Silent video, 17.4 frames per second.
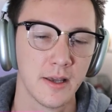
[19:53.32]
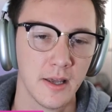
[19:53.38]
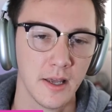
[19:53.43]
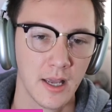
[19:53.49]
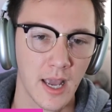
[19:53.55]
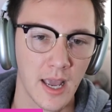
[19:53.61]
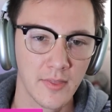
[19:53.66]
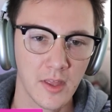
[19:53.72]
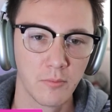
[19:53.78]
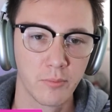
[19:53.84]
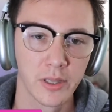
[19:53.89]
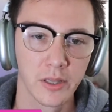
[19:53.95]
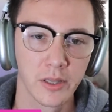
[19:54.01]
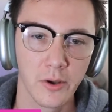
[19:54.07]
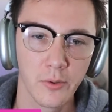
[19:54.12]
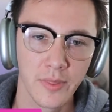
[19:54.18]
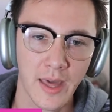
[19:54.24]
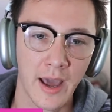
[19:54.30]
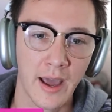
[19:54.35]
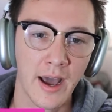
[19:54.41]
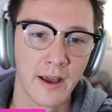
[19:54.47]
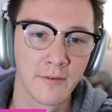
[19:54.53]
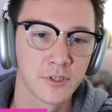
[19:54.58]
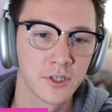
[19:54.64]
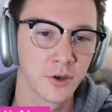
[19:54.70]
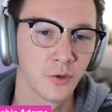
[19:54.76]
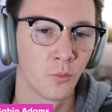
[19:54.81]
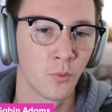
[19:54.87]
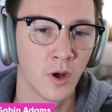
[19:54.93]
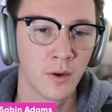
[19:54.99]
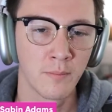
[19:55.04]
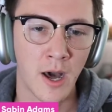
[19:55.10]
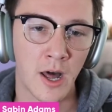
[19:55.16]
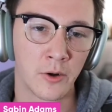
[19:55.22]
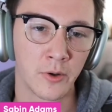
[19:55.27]
And then below that, I've shown one
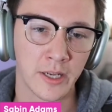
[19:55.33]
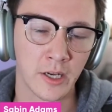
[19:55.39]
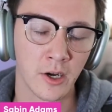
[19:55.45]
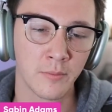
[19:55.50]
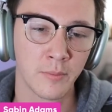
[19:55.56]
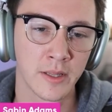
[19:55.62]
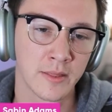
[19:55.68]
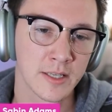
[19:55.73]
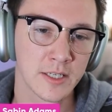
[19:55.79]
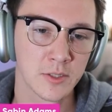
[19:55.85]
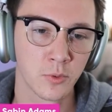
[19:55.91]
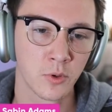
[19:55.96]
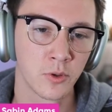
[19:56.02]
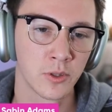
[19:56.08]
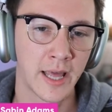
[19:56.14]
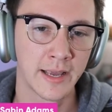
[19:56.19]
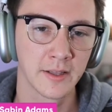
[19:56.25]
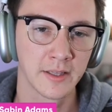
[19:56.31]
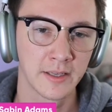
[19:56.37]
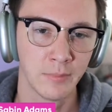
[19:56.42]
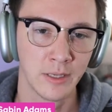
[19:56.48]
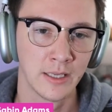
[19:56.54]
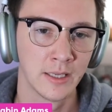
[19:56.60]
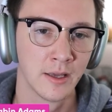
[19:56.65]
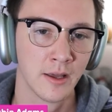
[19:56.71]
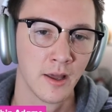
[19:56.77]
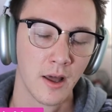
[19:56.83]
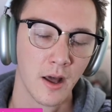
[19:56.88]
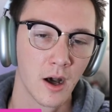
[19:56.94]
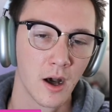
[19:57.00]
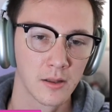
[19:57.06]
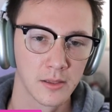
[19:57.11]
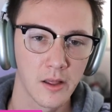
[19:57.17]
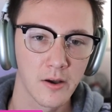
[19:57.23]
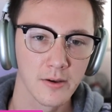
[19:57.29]
model here, but this will likely be a
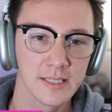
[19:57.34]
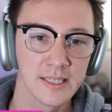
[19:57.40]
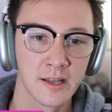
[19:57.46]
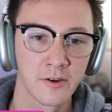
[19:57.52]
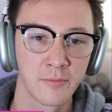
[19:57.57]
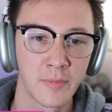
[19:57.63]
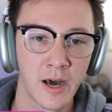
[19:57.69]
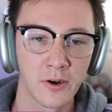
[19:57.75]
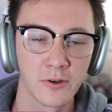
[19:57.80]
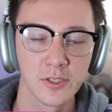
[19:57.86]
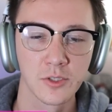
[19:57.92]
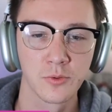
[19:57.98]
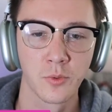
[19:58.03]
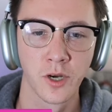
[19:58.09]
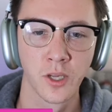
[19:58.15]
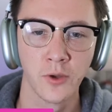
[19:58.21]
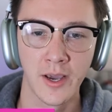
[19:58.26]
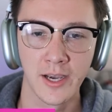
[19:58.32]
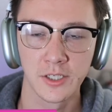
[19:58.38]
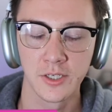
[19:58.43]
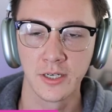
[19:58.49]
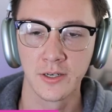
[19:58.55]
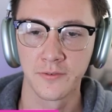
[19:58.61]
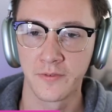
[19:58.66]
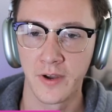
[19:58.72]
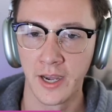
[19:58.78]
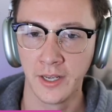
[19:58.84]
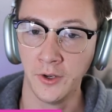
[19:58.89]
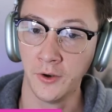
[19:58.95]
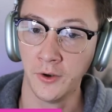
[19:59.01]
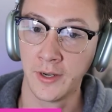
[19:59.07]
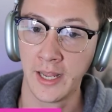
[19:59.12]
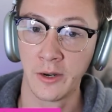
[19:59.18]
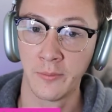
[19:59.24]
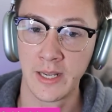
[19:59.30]
long set of models where you actually define your
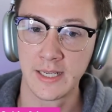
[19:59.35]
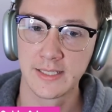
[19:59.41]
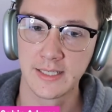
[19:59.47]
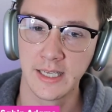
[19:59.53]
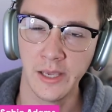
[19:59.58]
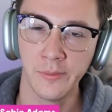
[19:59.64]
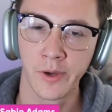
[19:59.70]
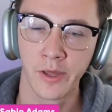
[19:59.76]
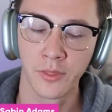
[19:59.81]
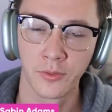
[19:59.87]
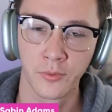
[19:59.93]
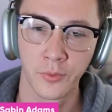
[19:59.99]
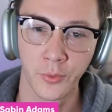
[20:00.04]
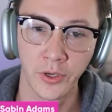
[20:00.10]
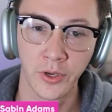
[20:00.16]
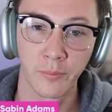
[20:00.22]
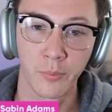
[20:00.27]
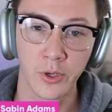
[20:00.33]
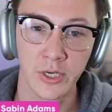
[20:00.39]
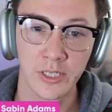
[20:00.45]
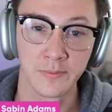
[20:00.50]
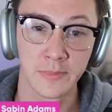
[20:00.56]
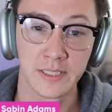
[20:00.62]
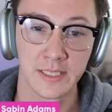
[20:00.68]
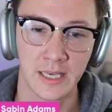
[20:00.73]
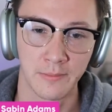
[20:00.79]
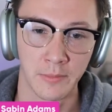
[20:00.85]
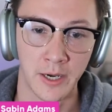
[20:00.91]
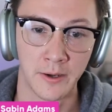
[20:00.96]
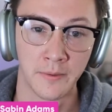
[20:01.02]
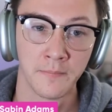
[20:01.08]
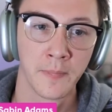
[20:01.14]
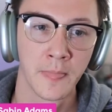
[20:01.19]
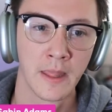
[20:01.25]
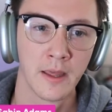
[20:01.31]
database schema through your Prisma schema.
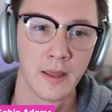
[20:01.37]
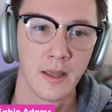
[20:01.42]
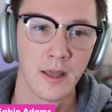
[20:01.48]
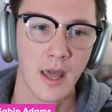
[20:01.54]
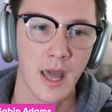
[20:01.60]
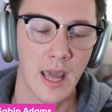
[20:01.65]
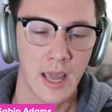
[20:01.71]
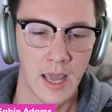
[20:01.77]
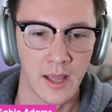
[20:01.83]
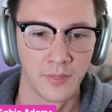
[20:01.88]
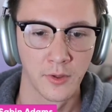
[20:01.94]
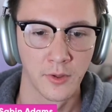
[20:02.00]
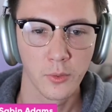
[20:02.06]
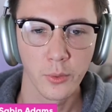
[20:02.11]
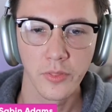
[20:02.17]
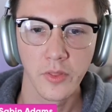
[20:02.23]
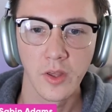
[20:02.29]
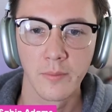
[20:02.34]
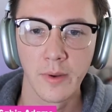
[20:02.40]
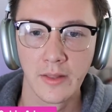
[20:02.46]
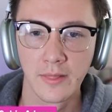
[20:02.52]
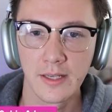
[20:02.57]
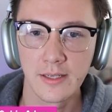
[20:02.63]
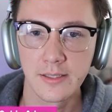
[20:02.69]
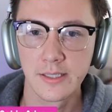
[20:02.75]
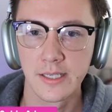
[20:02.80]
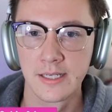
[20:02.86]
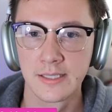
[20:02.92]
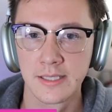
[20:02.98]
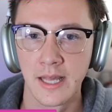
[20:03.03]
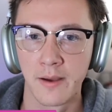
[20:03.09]
And the cool thing about this is that